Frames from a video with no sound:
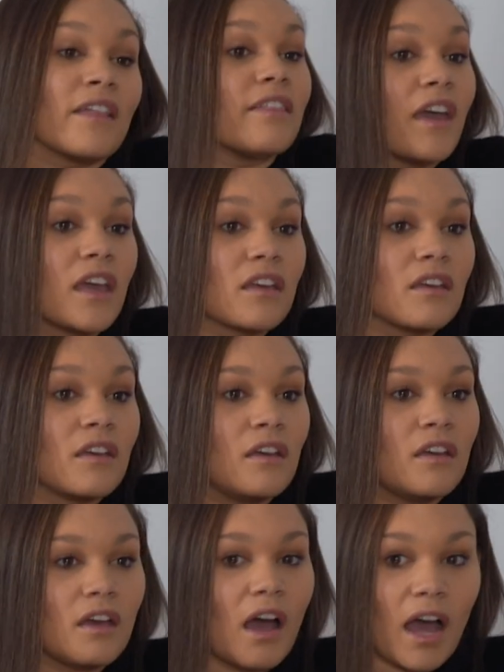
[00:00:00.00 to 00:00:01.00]
thing.
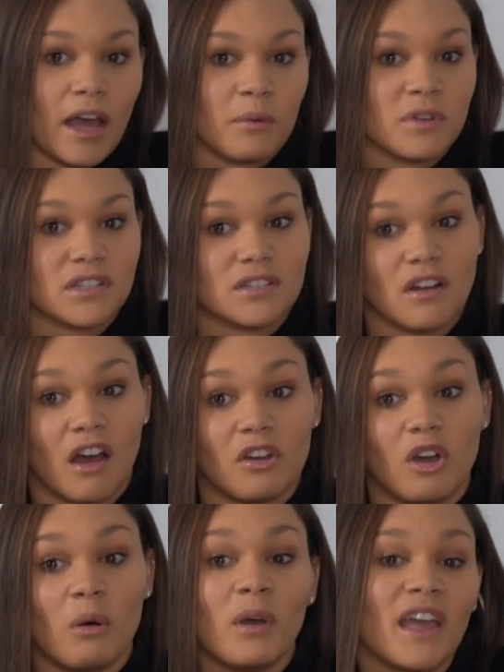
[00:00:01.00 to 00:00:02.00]
I was
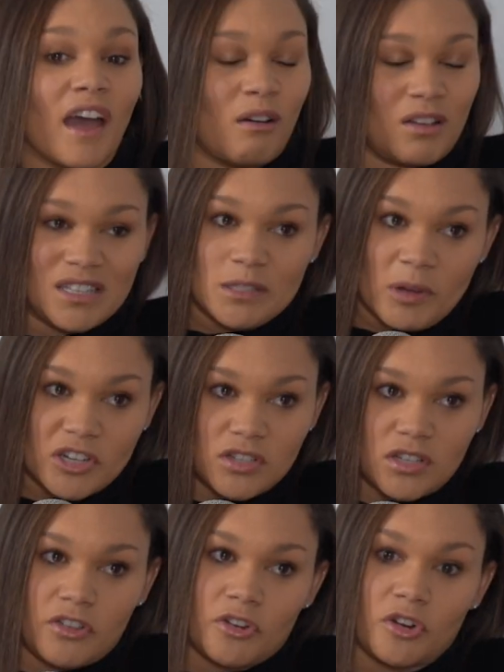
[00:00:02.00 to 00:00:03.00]
not going out as much
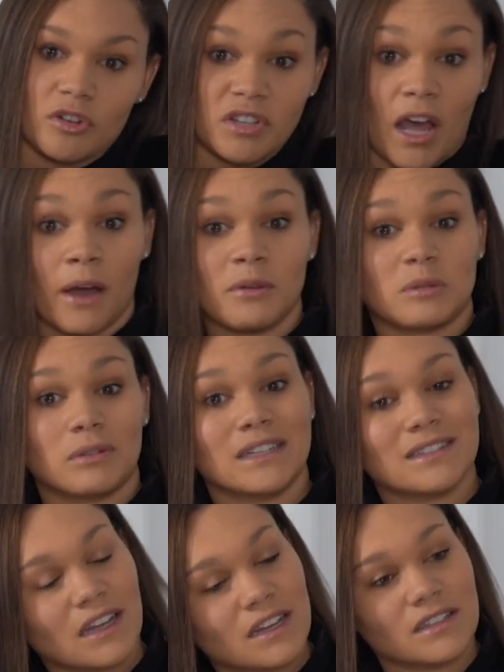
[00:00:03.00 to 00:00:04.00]
as other girls. I was
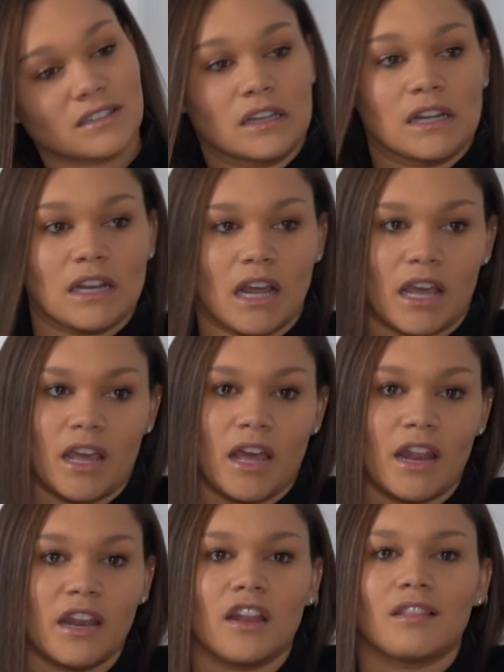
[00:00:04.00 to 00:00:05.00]
playing tennis late at night.
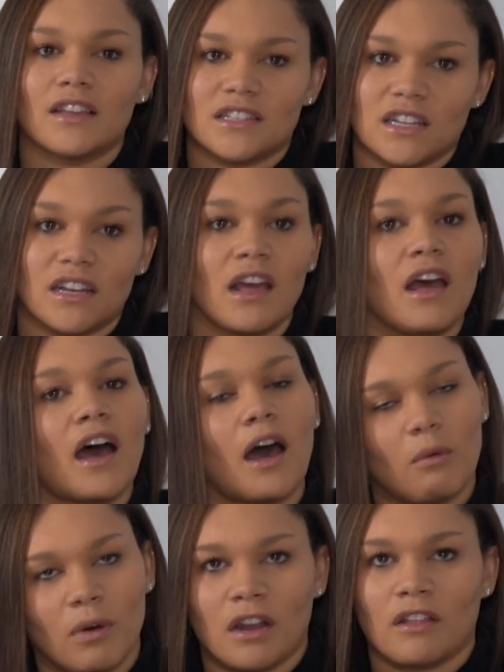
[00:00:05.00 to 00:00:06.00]
And listen,
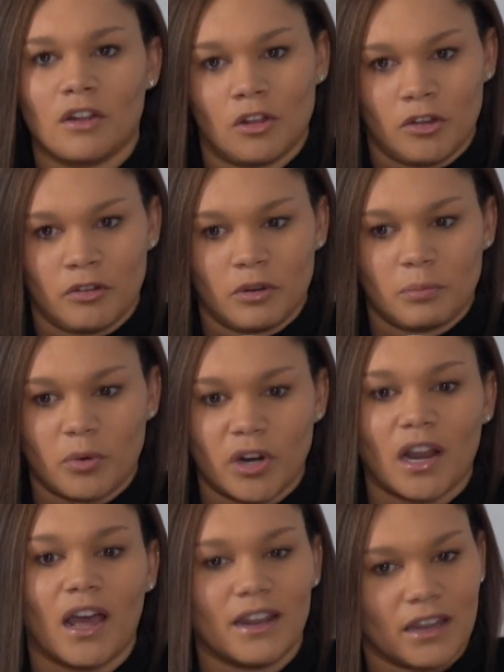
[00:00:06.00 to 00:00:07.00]
I went a little
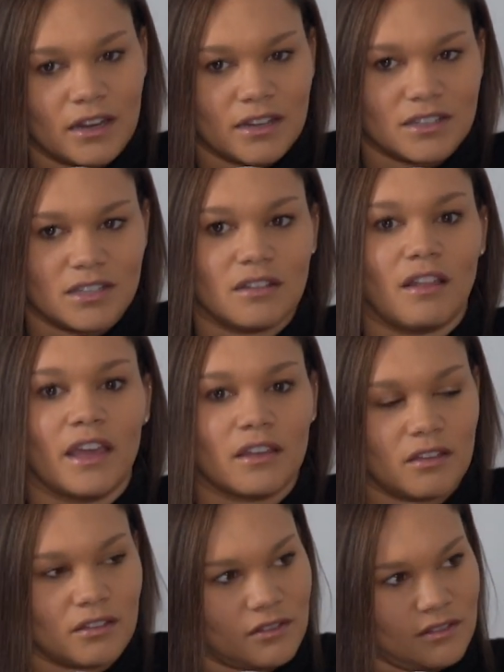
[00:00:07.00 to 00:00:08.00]
overboard. I needed to
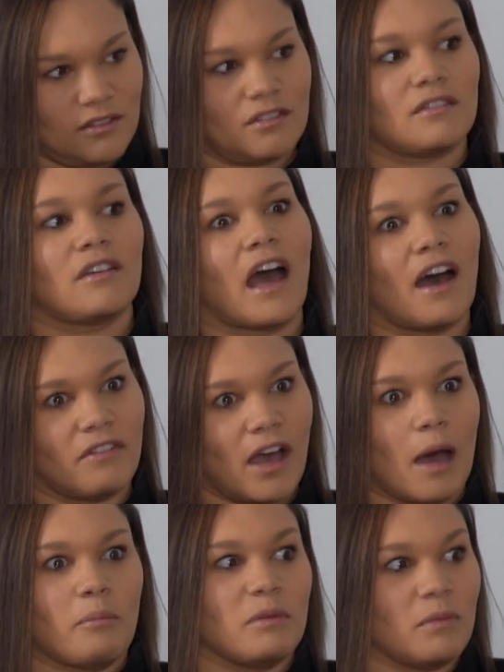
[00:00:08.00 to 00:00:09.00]
like have a
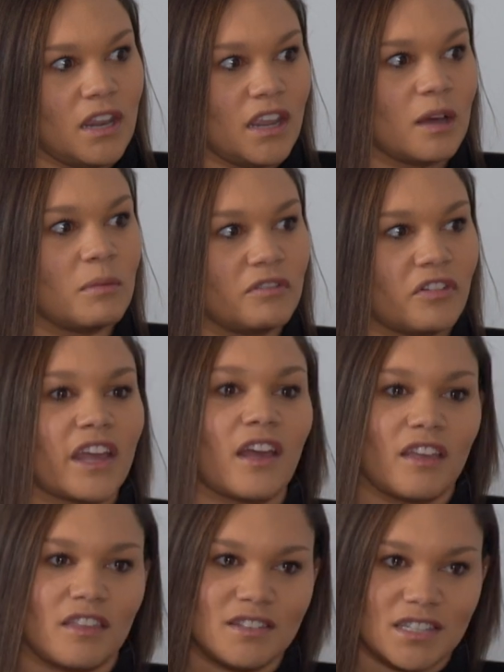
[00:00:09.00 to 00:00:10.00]
happy medium of like,
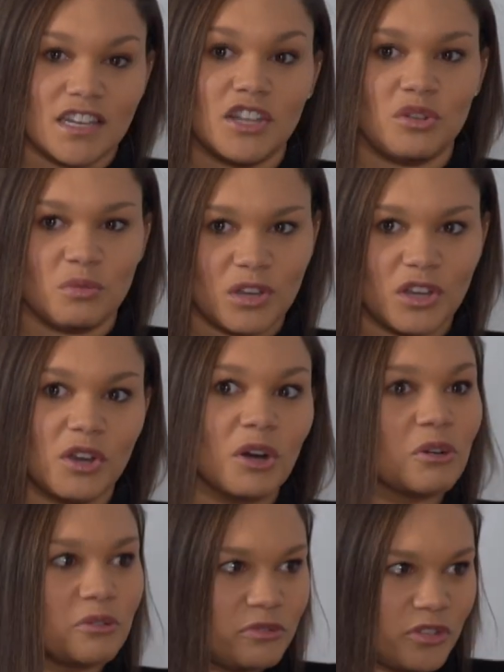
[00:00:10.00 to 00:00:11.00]
Sydney, you can
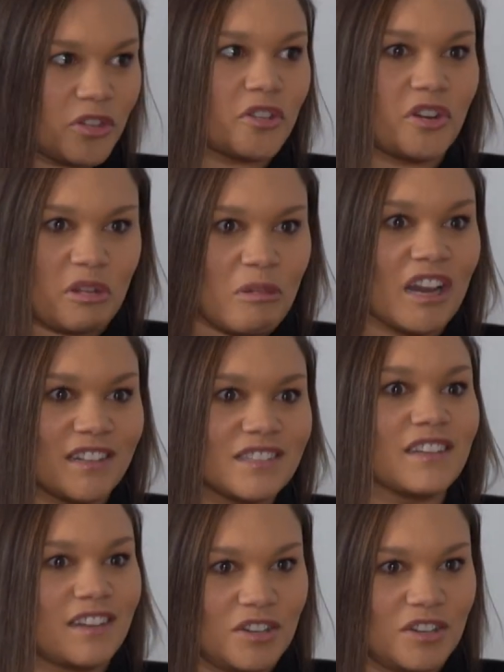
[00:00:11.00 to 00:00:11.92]
go for 30 minutes and